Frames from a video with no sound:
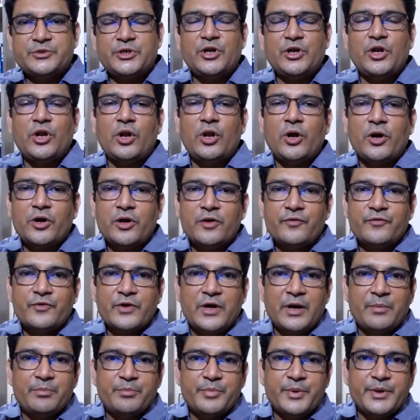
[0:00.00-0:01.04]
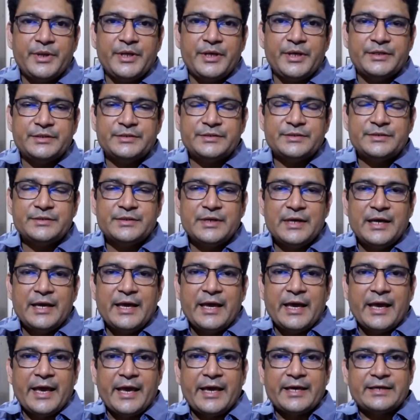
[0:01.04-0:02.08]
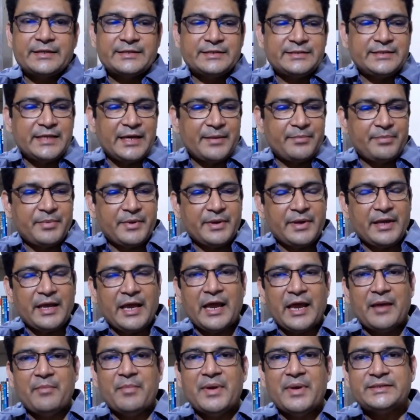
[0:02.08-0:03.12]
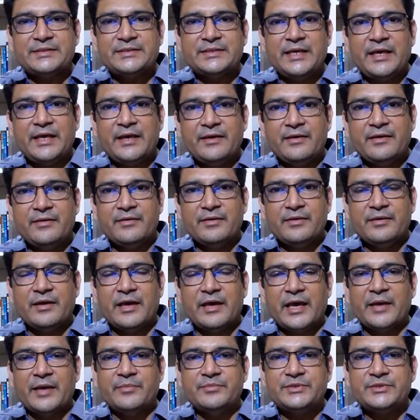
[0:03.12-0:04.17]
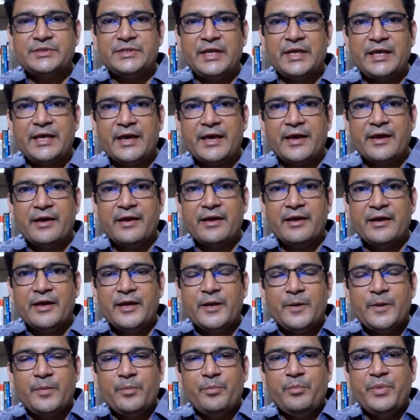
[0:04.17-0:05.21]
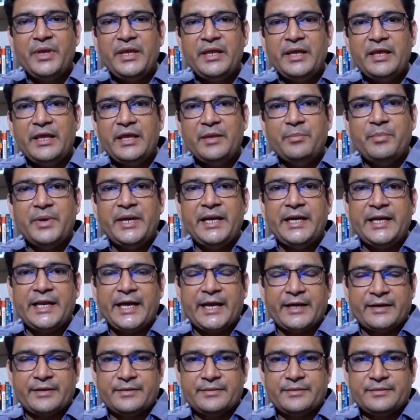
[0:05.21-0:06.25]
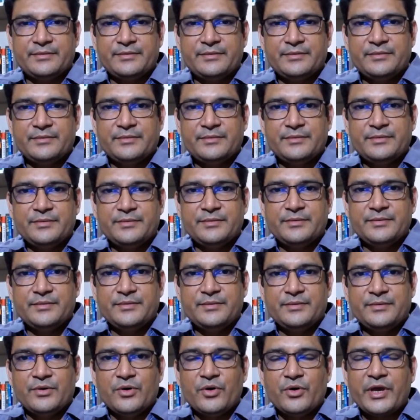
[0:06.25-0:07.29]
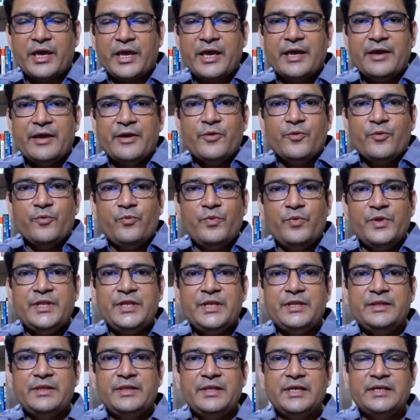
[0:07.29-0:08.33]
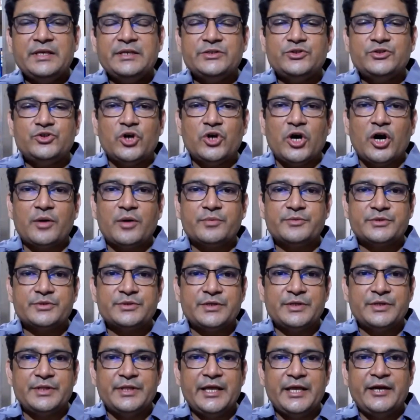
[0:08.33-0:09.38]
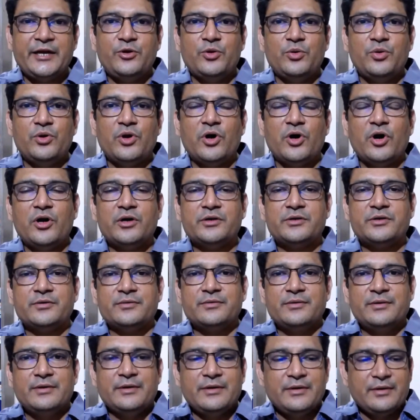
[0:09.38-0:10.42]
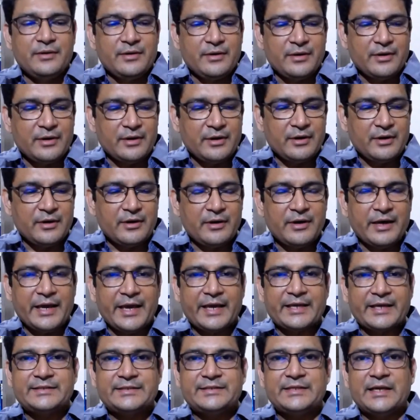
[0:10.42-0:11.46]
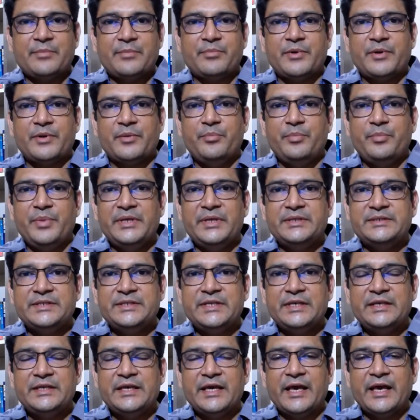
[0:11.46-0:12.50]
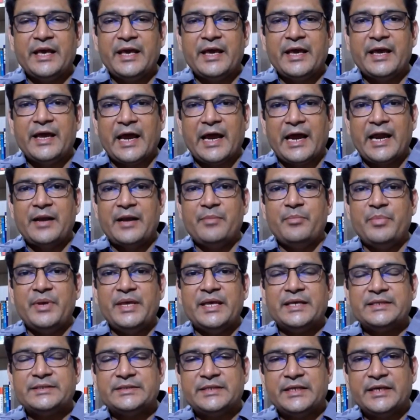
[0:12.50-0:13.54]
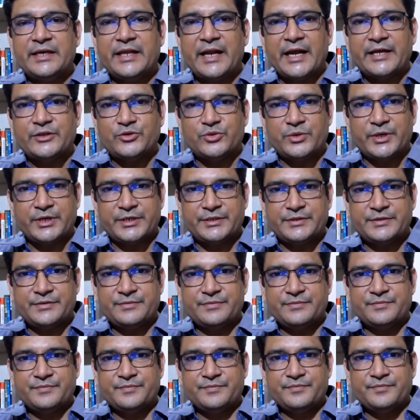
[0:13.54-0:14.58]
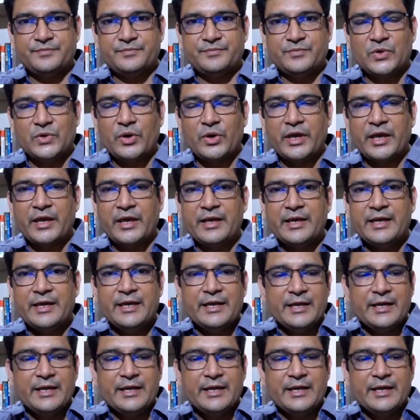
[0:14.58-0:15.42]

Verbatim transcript: a lot of companies accept msc mca be btech okay within these jobs they do not uh, accept bca and bsc graduates okay